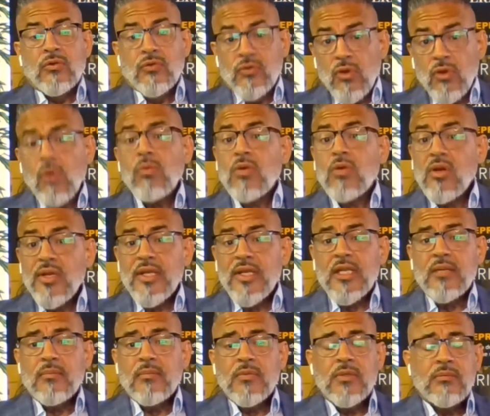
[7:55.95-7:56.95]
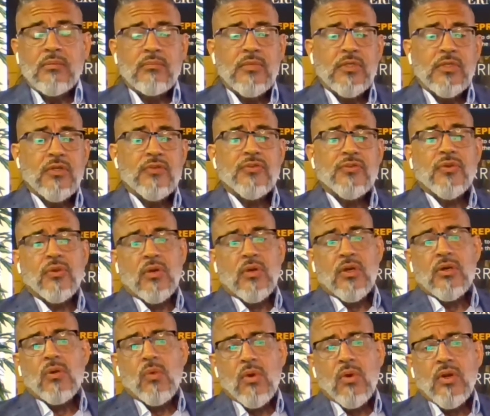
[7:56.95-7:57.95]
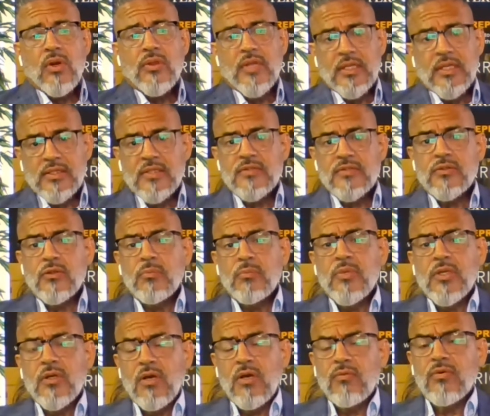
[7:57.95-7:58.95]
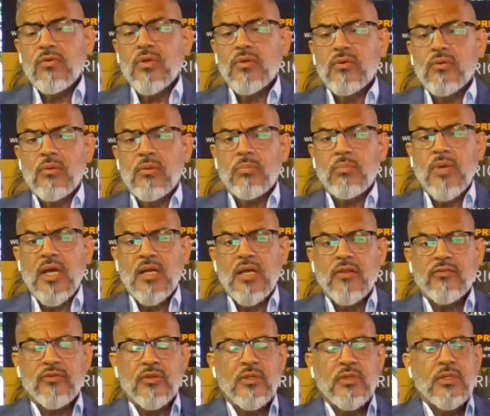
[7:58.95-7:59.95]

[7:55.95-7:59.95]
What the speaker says: don't claim because they're unaware that this could be covered under their policy.